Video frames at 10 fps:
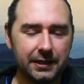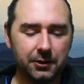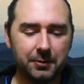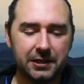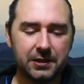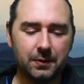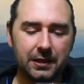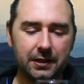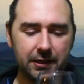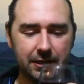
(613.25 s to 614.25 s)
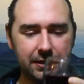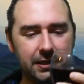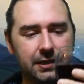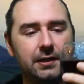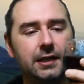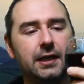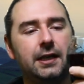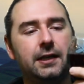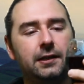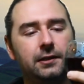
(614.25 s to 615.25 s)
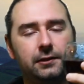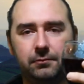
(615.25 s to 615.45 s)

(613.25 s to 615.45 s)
little bit of sweetener considering I'm